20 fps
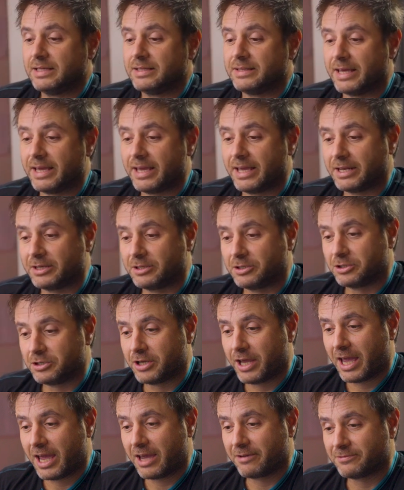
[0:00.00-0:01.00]
Then
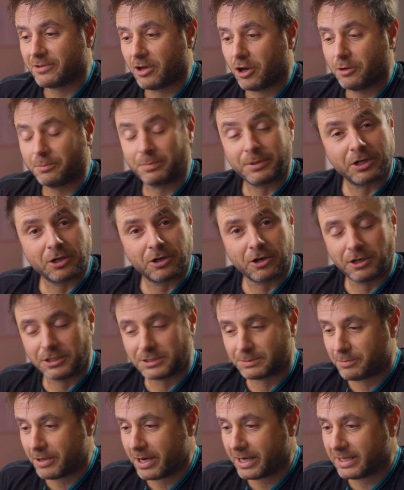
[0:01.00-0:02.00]
you have the open and
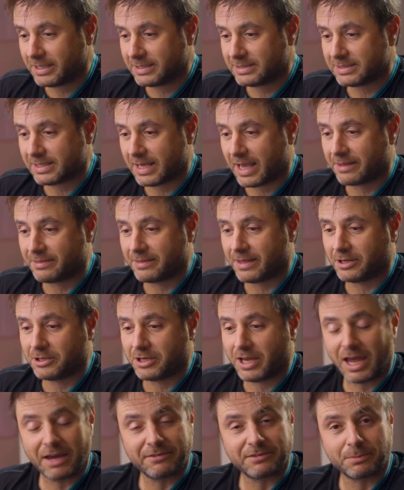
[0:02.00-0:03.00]
close brackets, and then
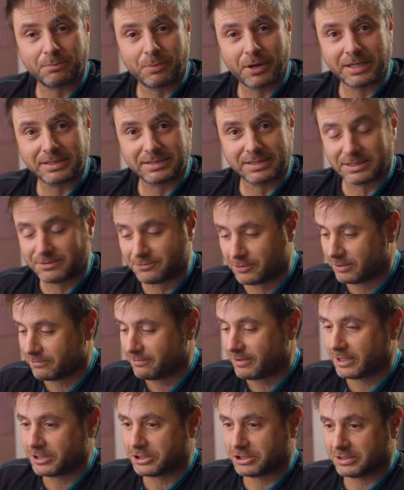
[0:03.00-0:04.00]
you have the braces for the
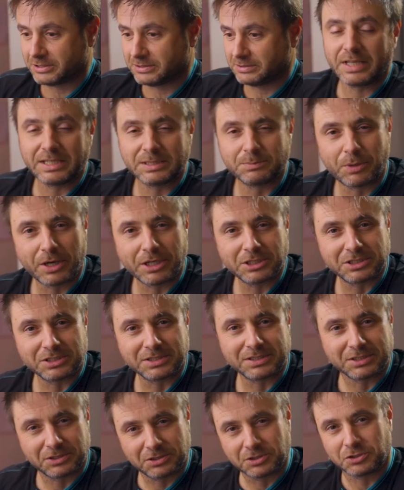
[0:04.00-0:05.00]
function. These
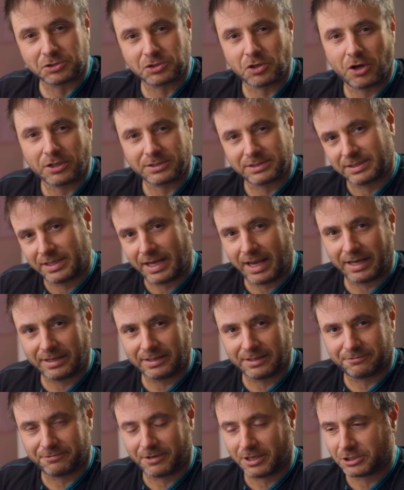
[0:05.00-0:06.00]
braces is to start and
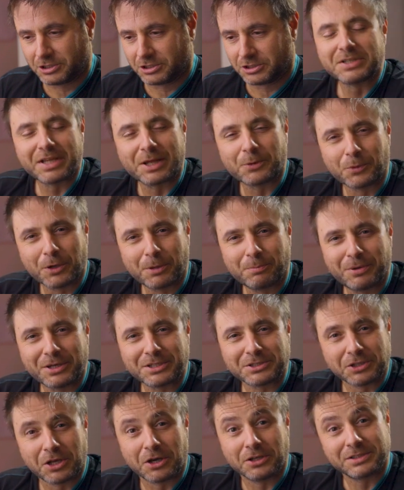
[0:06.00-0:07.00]
end the function, so that
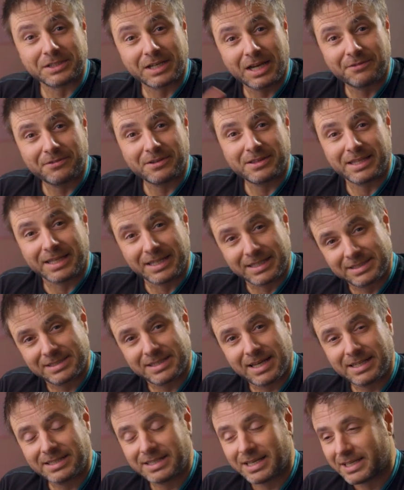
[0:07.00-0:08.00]
WordPress knows that everything
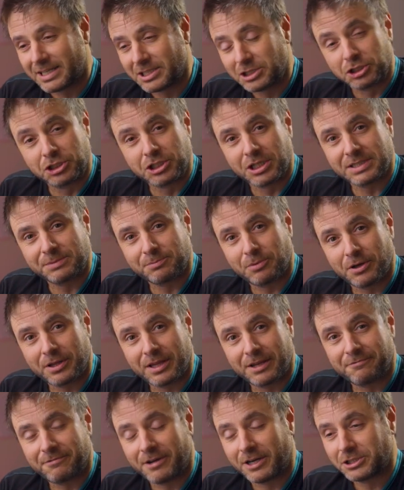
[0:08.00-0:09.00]
inside here is just part of
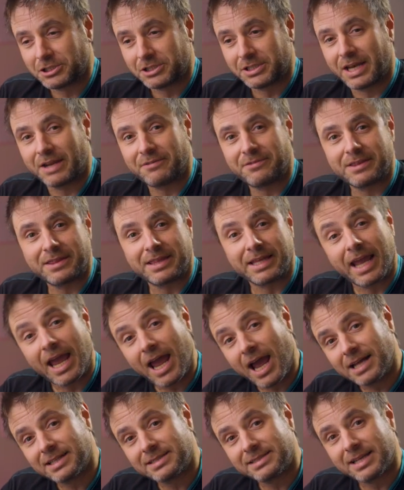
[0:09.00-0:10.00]
that function. Everything
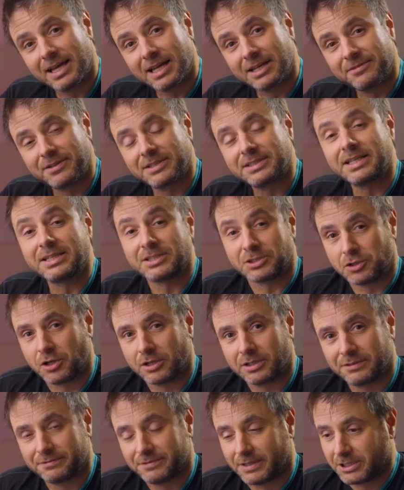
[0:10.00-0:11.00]
outside of it is
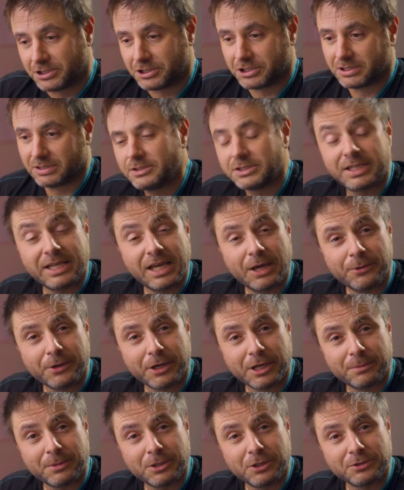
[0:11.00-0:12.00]
not the function. So here we're
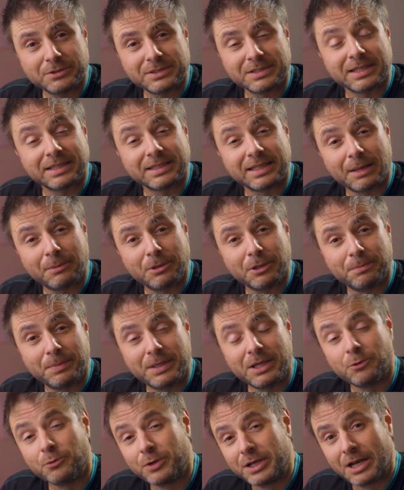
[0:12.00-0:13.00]
going to be using the
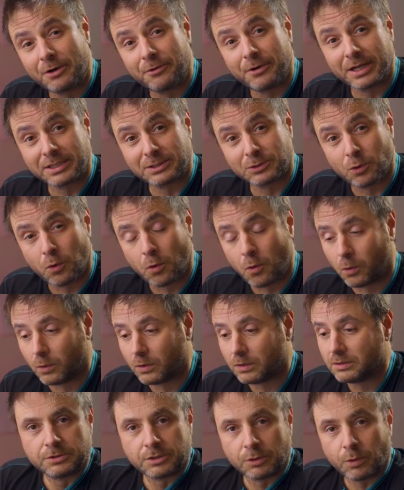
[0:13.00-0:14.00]
WP redirect
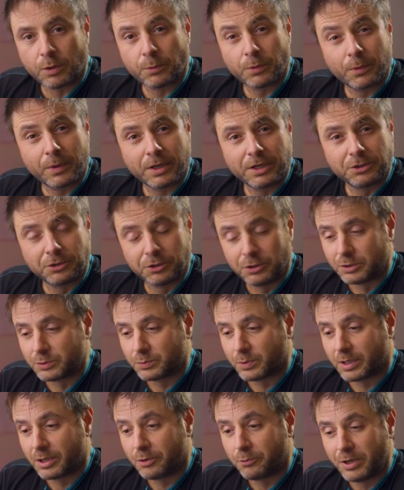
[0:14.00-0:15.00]
call. So what we want to do is
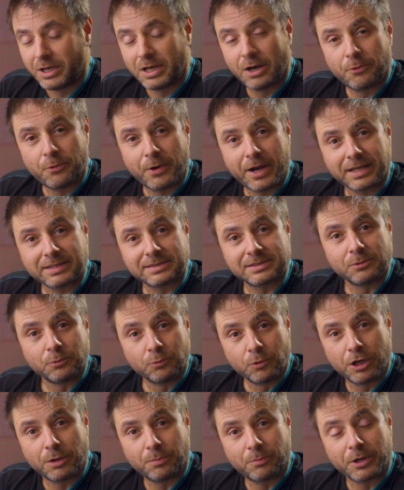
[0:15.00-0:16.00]
we're going to redirect
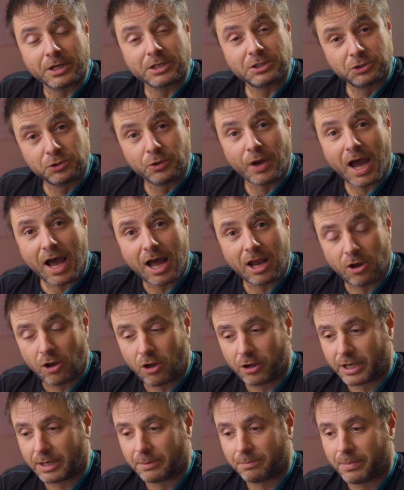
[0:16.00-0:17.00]
WordPress to our
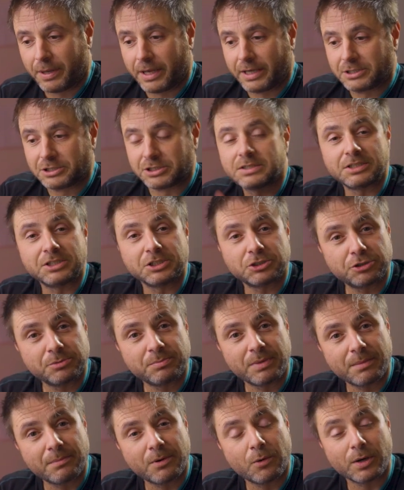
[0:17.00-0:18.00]
login page. So just
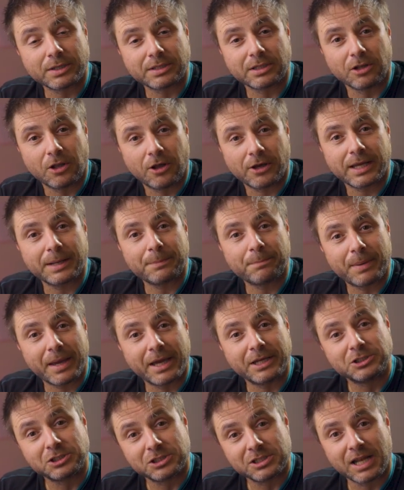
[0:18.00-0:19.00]
remember what the login
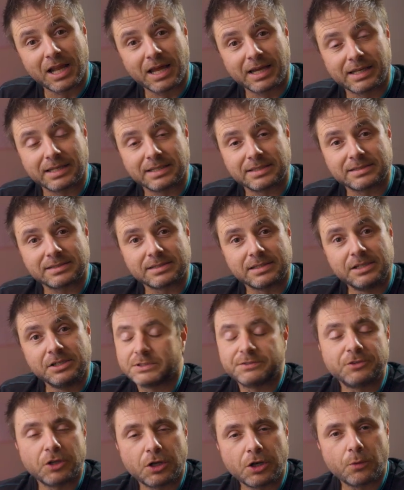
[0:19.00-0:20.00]
page slug is. So
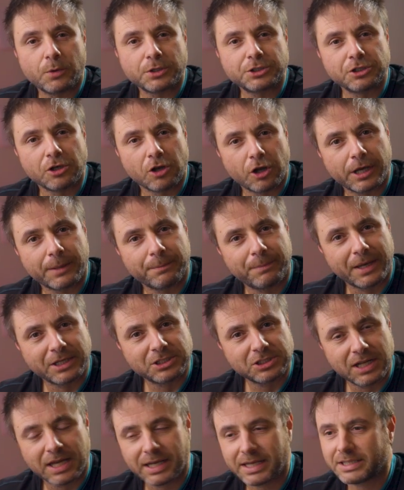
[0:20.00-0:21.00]
if you don't know what your login
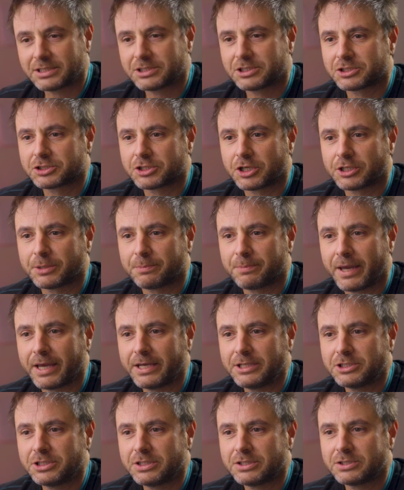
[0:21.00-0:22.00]
page slug is, just go to
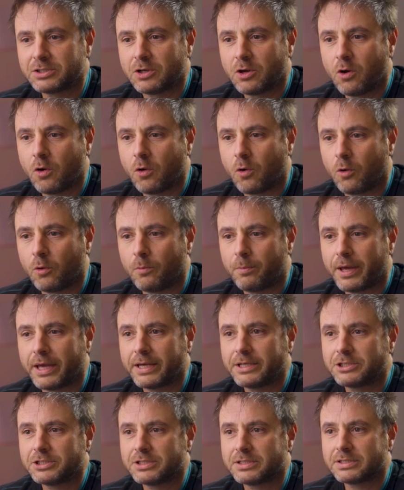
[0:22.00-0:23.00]
pages, all
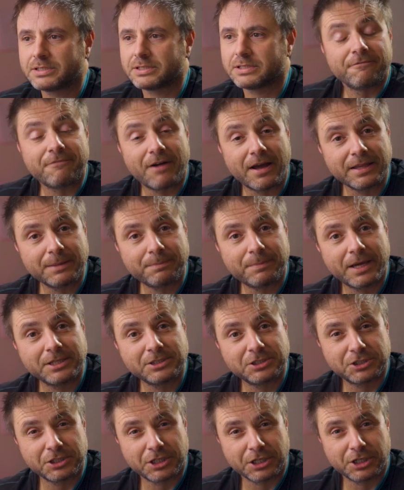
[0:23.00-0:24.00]
pages, find the
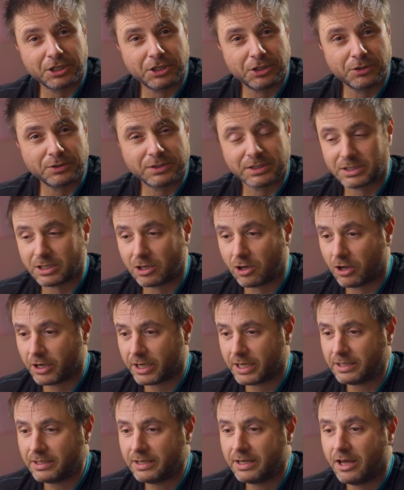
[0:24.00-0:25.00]
page that you're going to use as the
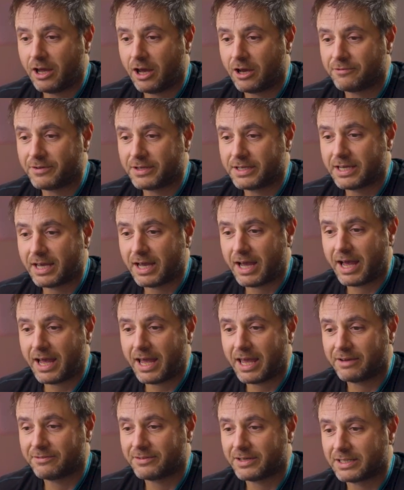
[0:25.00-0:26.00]
login. Over here, I
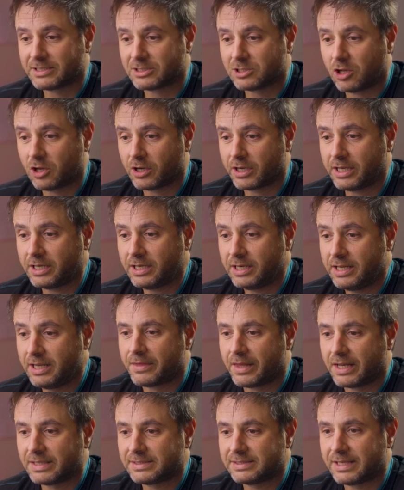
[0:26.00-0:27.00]
have it as login.
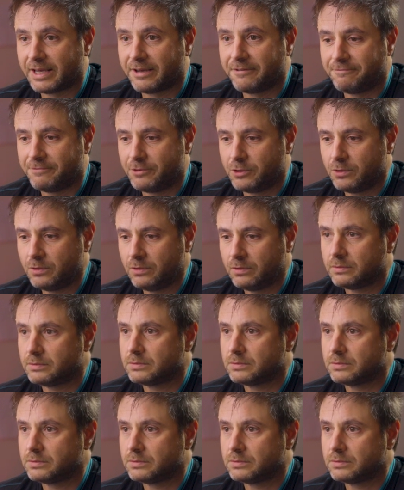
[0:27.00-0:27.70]
Then I say view.